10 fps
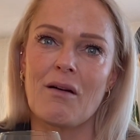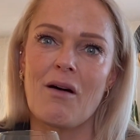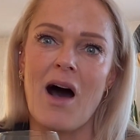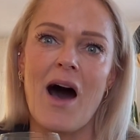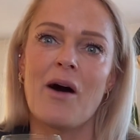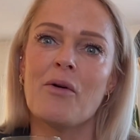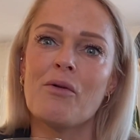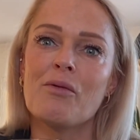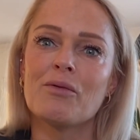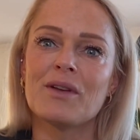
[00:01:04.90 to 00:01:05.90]

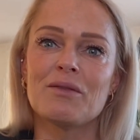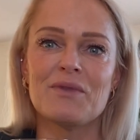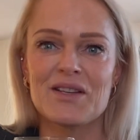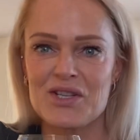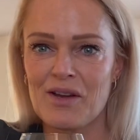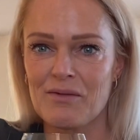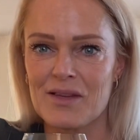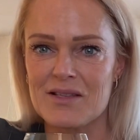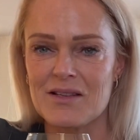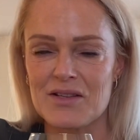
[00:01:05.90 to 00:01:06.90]
how did we achieve
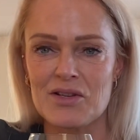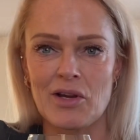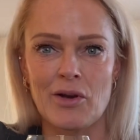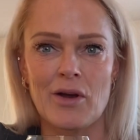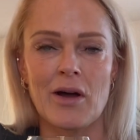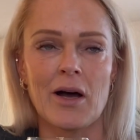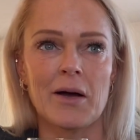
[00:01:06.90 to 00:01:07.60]
this year?